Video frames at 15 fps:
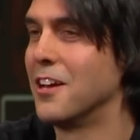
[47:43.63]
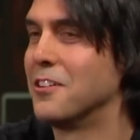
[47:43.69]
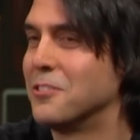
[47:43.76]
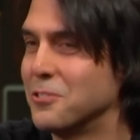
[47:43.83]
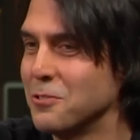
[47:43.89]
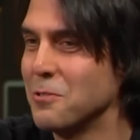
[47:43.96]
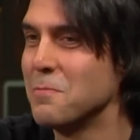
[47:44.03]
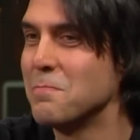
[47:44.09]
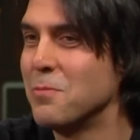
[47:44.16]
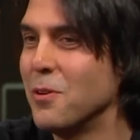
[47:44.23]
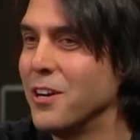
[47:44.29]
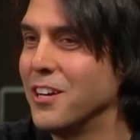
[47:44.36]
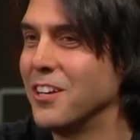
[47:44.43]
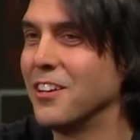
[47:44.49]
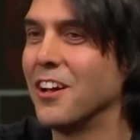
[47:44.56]
at a certain
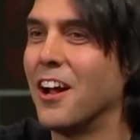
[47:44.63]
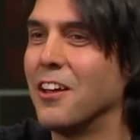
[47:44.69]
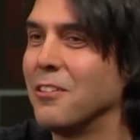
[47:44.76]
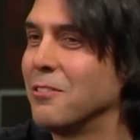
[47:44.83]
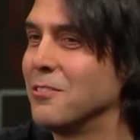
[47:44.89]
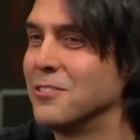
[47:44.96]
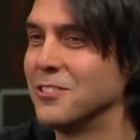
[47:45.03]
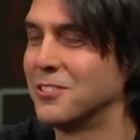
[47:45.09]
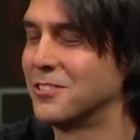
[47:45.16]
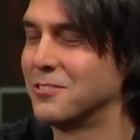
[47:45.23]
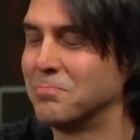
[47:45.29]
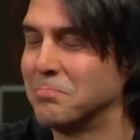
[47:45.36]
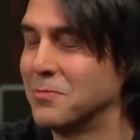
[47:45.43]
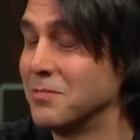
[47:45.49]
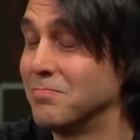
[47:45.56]
point I, I either just
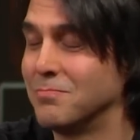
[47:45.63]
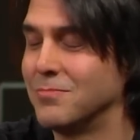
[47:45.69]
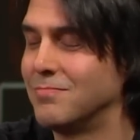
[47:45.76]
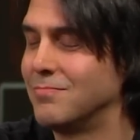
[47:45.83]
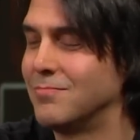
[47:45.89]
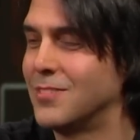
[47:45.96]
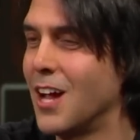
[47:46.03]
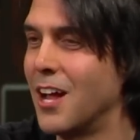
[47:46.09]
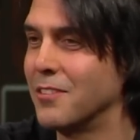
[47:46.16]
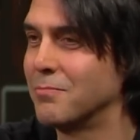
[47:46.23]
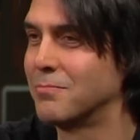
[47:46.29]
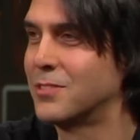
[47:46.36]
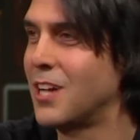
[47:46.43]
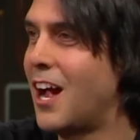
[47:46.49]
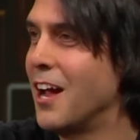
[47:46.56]

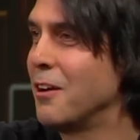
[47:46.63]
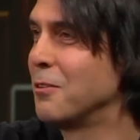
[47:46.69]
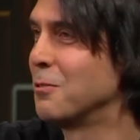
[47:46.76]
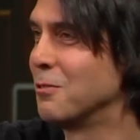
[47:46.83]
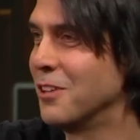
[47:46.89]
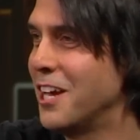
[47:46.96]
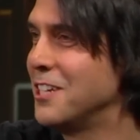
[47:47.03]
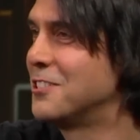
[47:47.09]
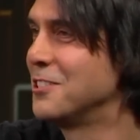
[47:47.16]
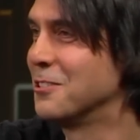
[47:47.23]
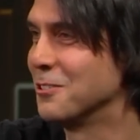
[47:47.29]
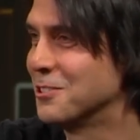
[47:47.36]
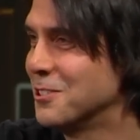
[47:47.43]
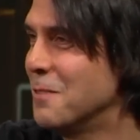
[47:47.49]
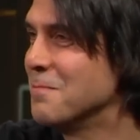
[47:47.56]
got tired or lazy
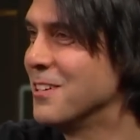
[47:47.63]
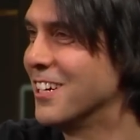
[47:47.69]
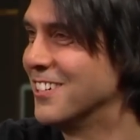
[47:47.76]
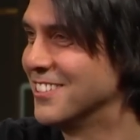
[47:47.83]
or something and